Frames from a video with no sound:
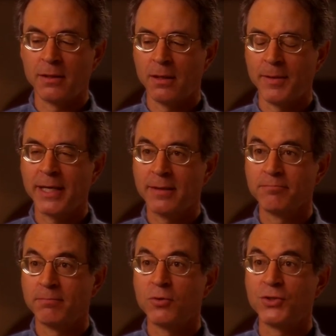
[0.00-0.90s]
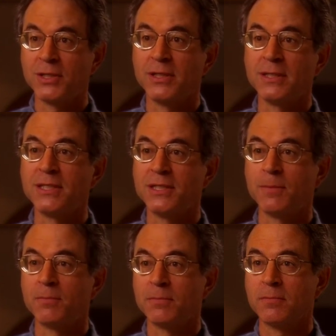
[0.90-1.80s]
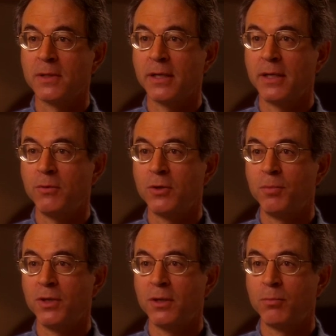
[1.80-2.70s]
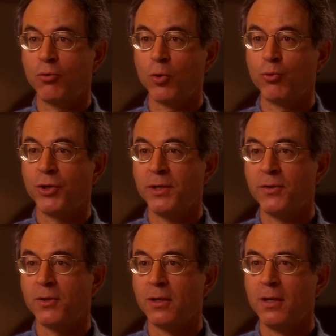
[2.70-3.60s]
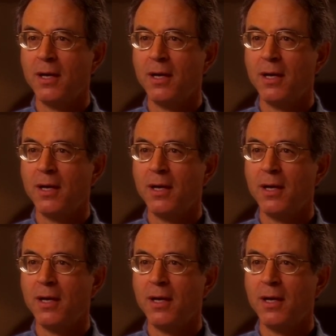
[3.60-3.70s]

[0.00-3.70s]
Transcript: on that person didn't seem like he would be appropriate either.